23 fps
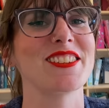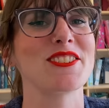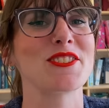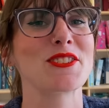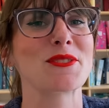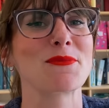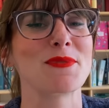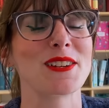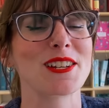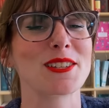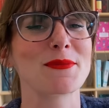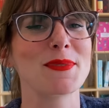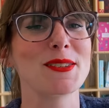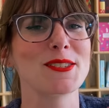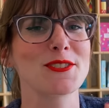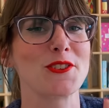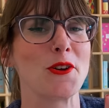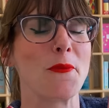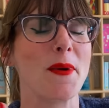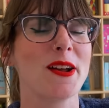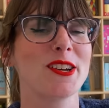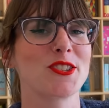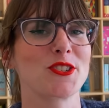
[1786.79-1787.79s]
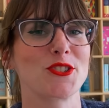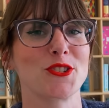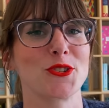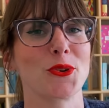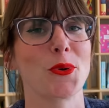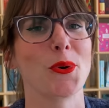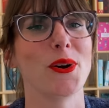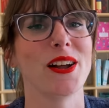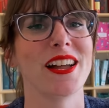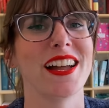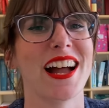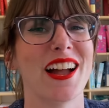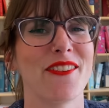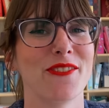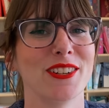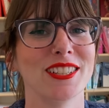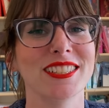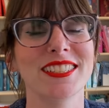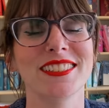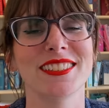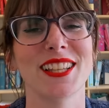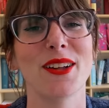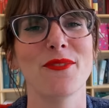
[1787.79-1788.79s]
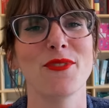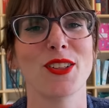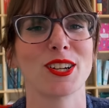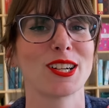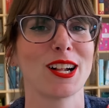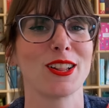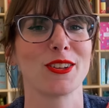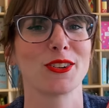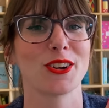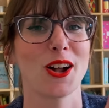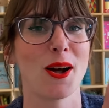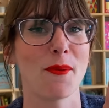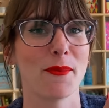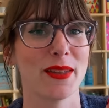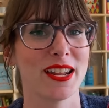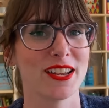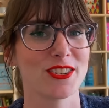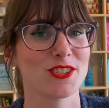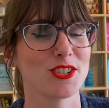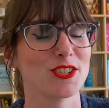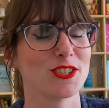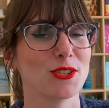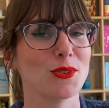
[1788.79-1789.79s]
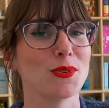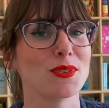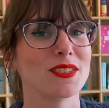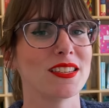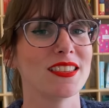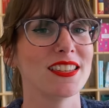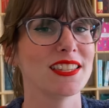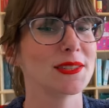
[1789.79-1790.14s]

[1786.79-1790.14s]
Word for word: It just brings me so much joy. I really love the color combinations used in